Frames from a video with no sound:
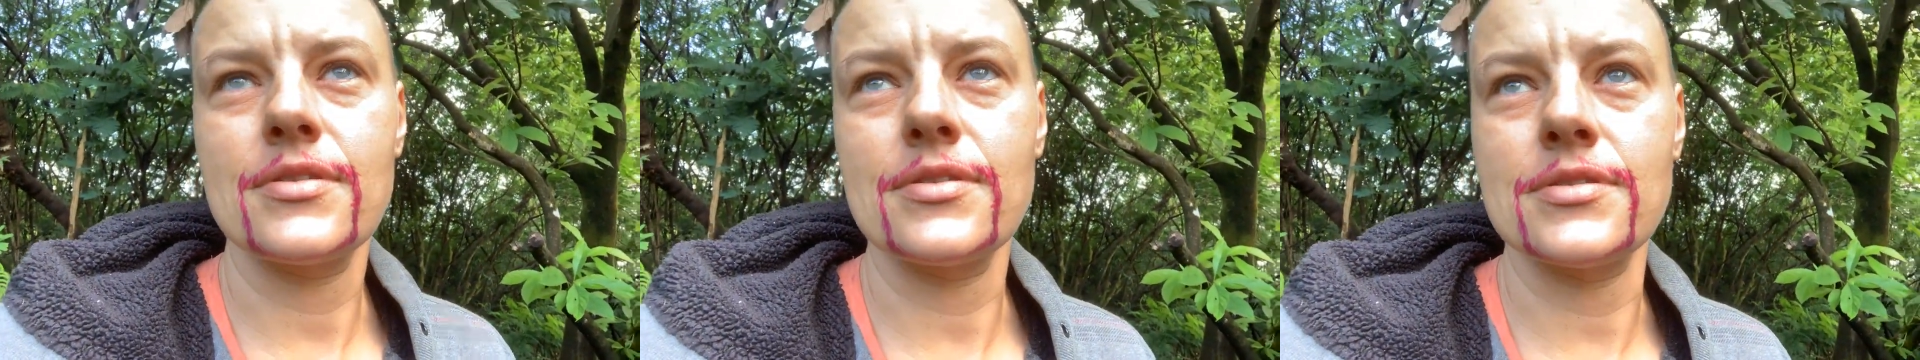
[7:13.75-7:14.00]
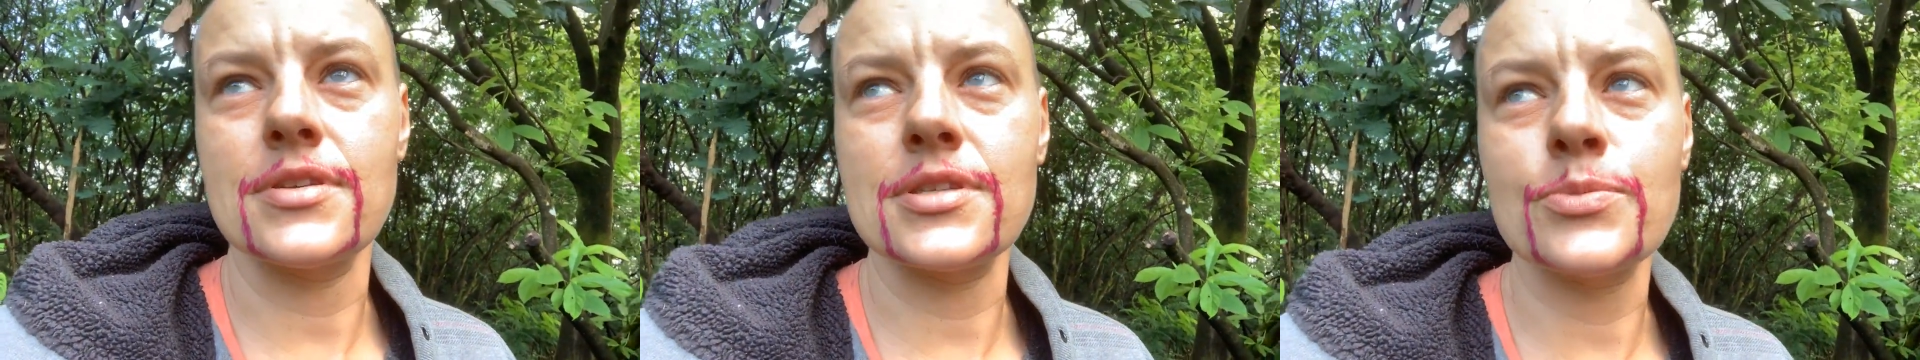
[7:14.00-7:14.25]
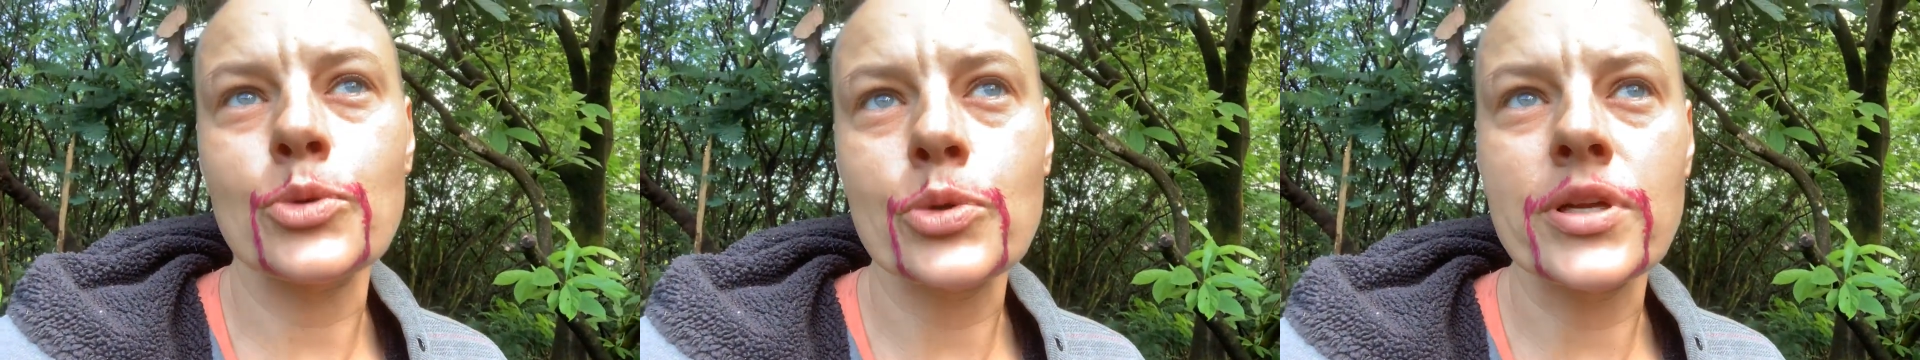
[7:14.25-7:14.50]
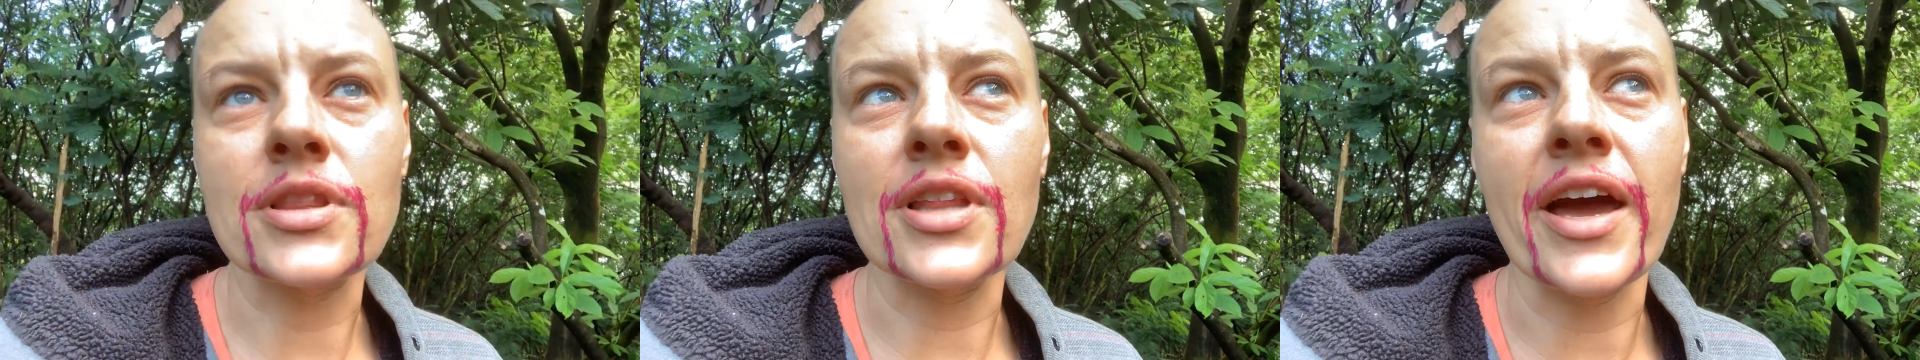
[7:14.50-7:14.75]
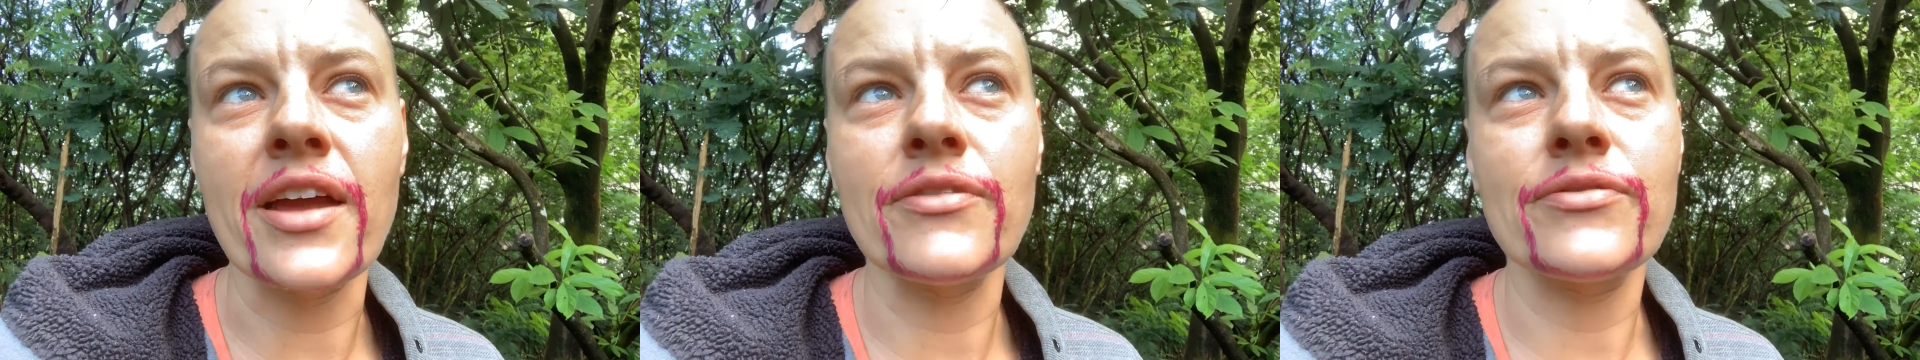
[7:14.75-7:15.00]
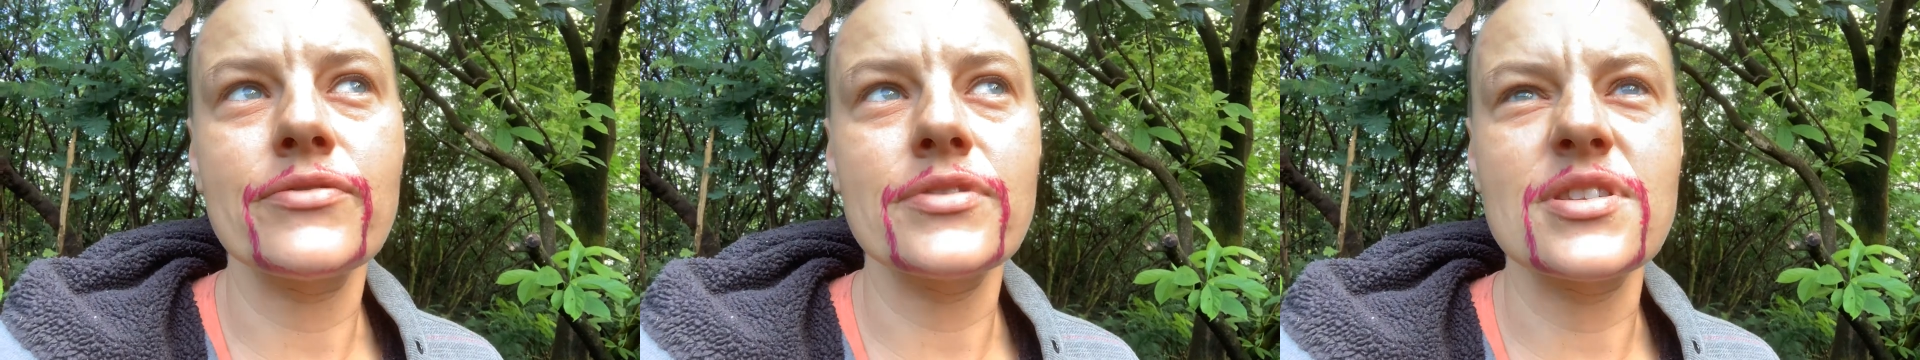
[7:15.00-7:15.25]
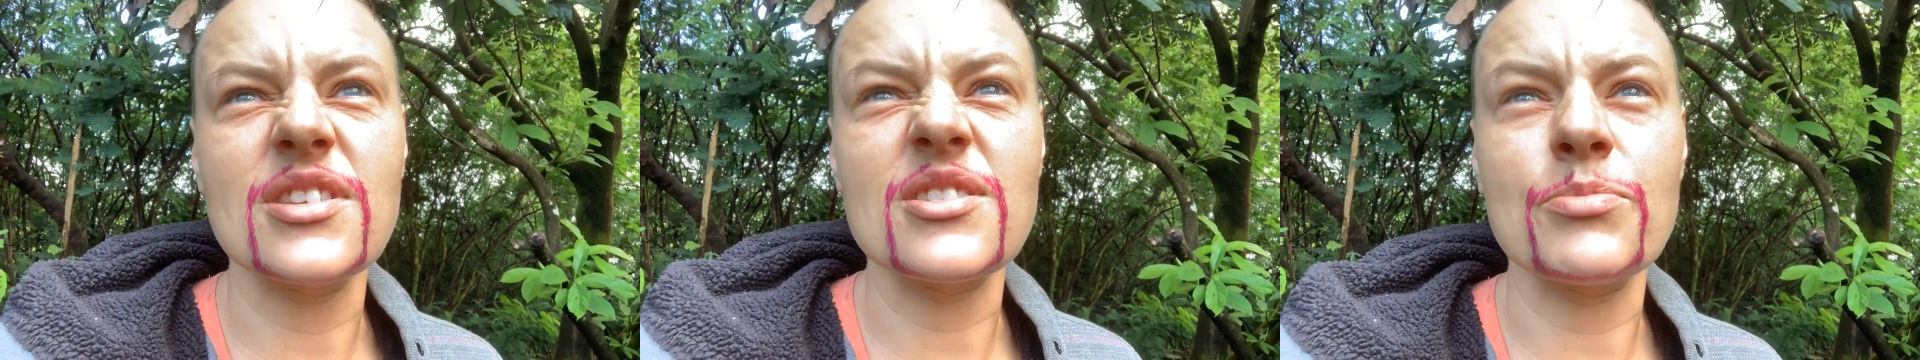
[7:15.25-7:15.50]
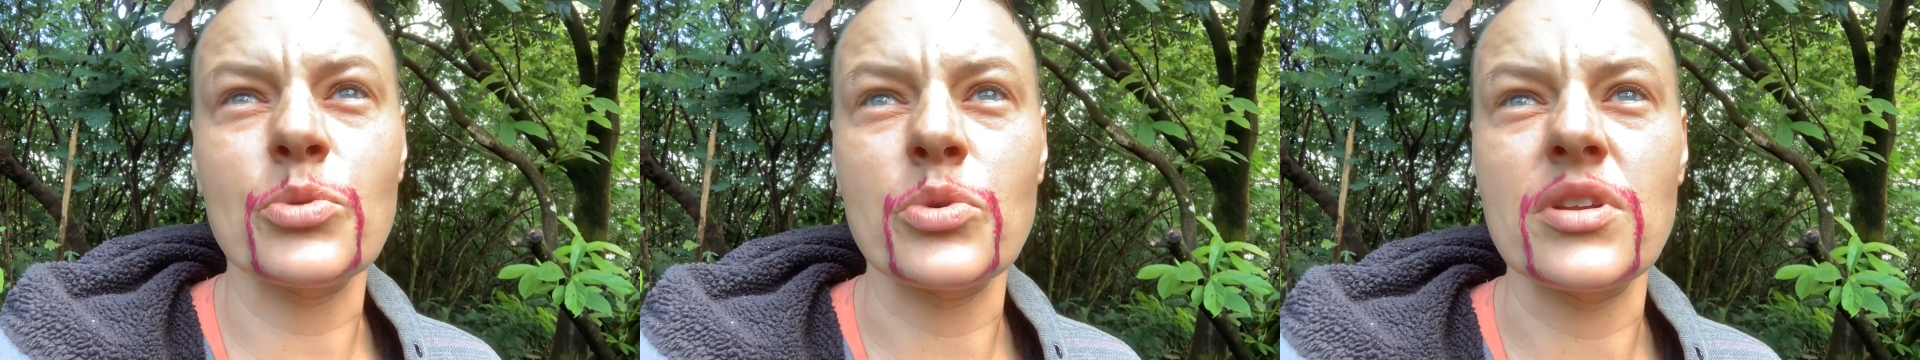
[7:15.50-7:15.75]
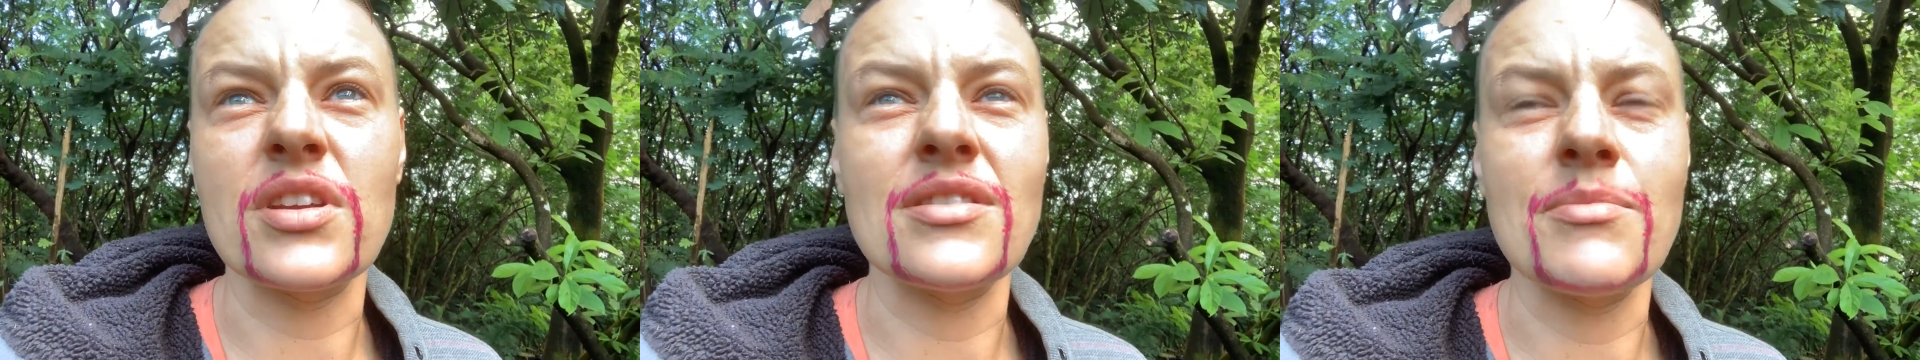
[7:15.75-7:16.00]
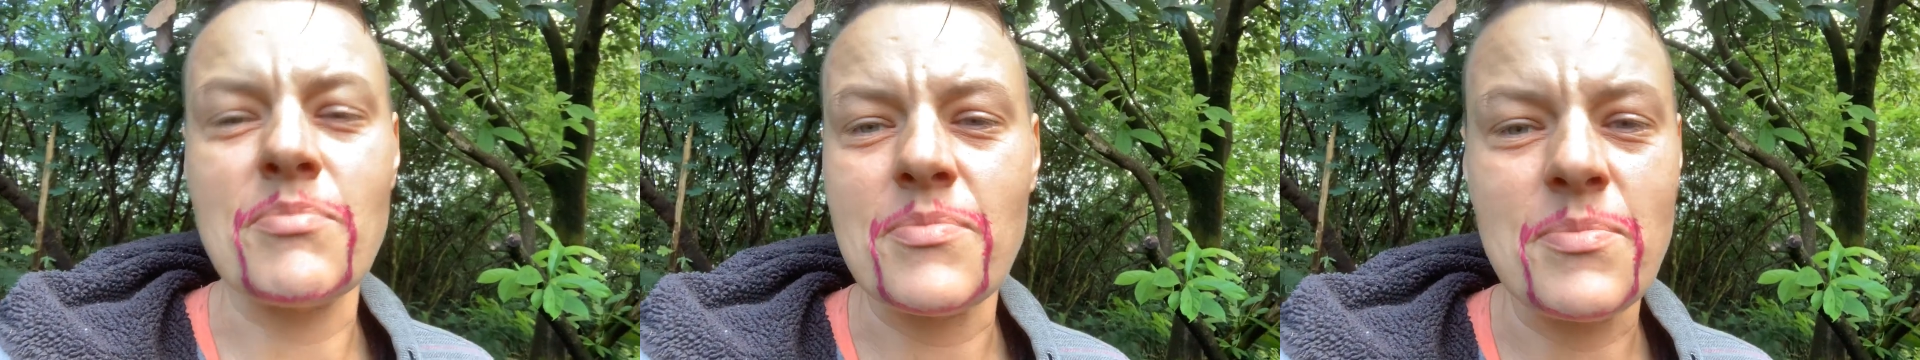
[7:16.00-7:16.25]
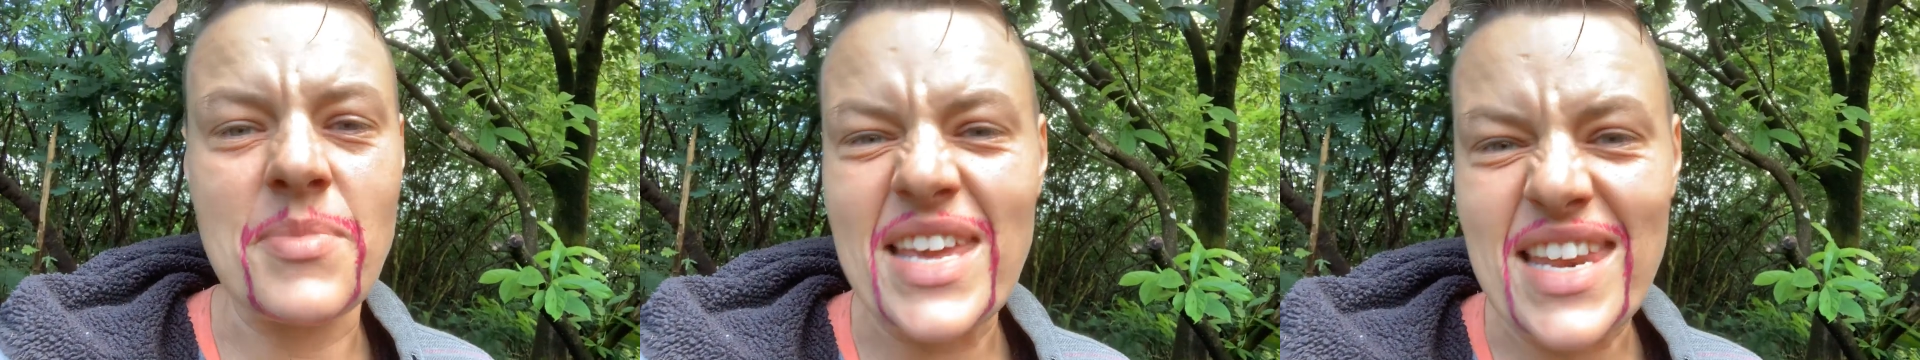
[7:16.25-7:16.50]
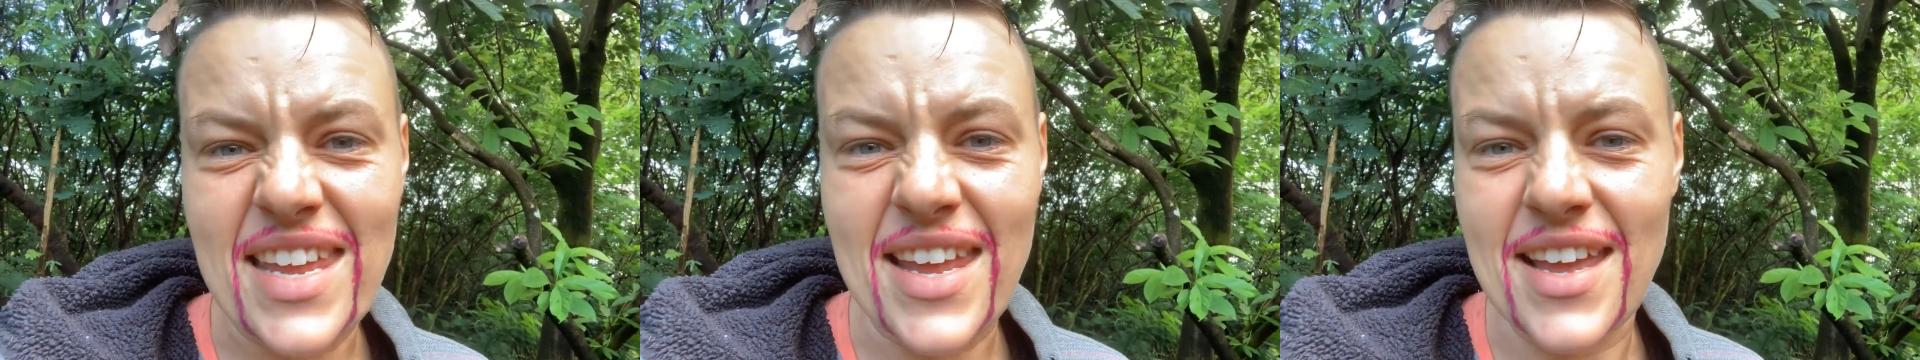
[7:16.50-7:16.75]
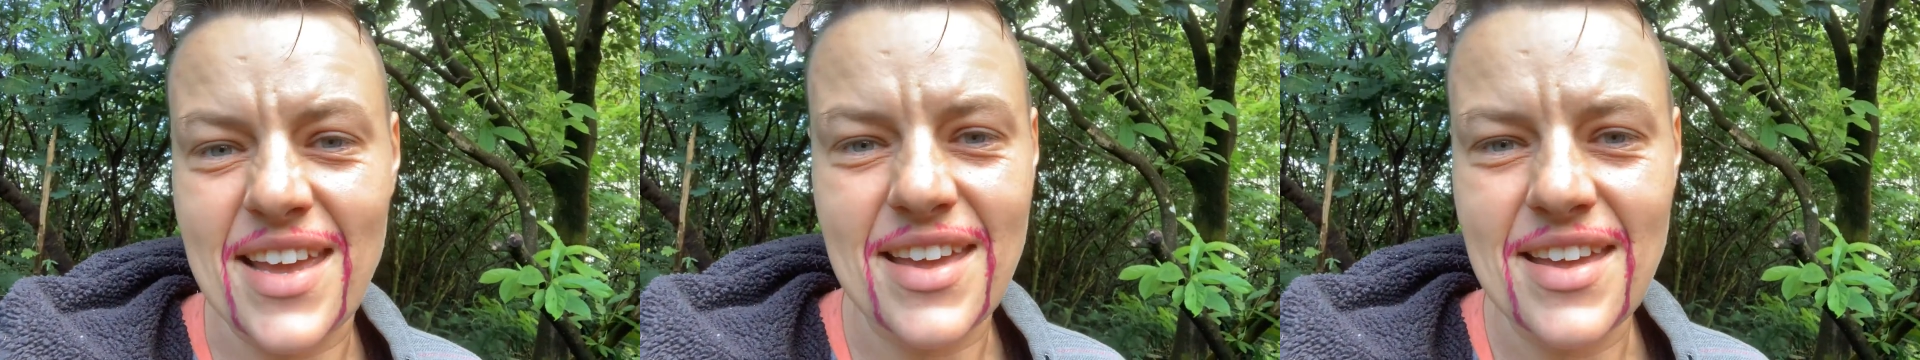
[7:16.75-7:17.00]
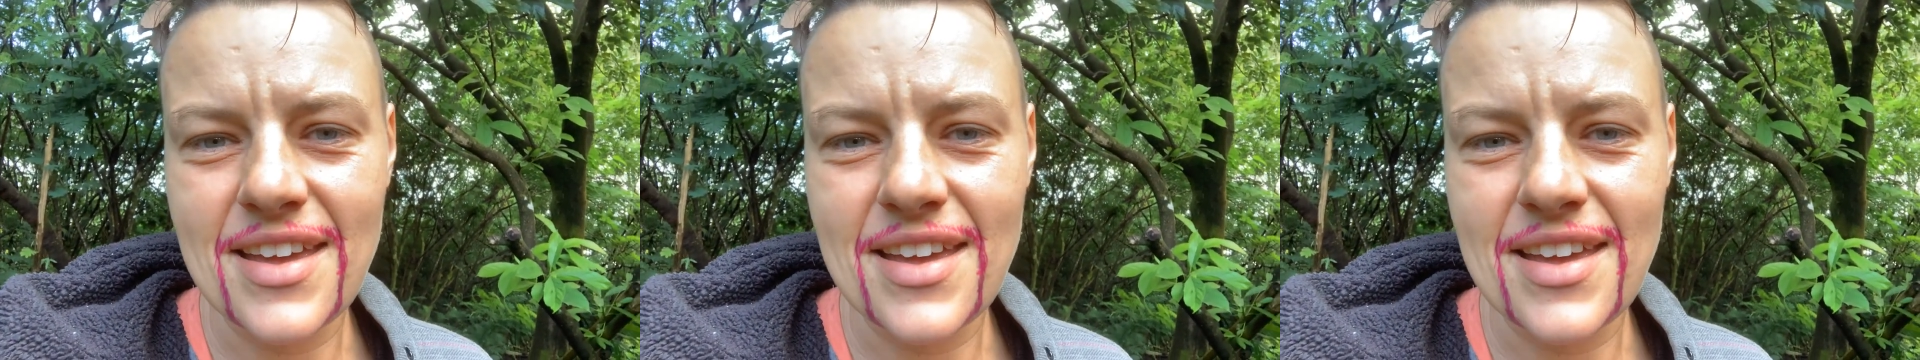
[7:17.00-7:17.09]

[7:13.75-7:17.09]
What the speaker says: It's exploring life. It's exploring the meaning.